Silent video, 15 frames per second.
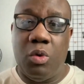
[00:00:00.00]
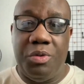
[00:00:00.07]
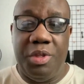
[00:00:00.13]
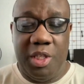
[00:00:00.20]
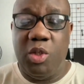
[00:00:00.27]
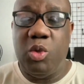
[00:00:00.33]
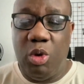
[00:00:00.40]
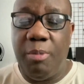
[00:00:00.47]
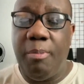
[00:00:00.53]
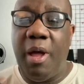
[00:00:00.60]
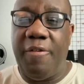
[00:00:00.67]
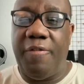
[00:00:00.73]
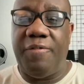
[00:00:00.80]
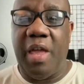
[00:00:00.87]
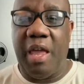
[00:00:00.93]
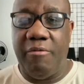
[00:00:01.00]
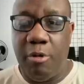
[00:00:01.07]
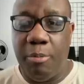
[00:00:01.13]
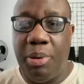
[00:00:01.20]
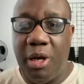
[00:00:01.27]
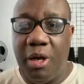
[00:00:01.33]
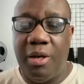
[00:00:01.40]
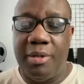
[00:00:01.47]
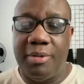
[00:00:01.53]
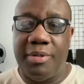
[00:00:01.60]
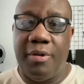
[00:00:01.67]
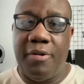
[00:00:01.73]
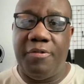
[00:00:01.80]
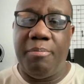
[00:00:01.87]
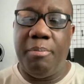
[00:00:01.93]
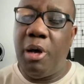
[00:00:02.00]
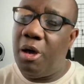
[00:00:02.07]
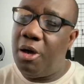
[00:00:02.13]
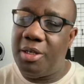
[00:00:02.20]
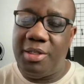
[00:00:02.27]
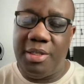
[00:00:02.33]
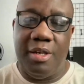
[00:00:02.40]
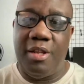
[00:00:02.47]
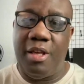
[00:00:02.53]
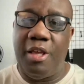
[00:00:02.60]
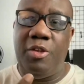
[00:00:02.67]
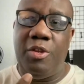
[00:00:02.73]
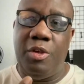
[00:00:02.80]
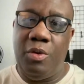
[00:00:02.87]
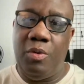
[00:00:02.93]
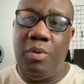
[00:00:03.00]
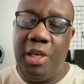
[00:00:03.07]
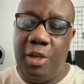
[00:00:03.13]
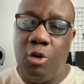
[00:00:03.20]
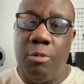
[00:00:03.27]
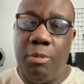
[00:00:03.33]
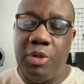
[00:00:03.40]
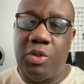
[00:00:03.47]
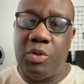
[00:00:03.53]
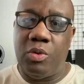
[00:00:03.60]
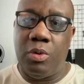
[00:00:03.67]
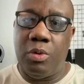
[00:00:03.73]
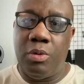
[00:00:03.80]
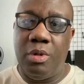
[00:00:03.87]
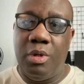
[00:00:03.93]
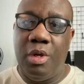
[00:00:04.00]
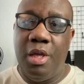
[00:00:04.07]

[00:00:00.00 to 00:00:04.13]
And this is one of my favorite parts of marketing a new e-commerce store.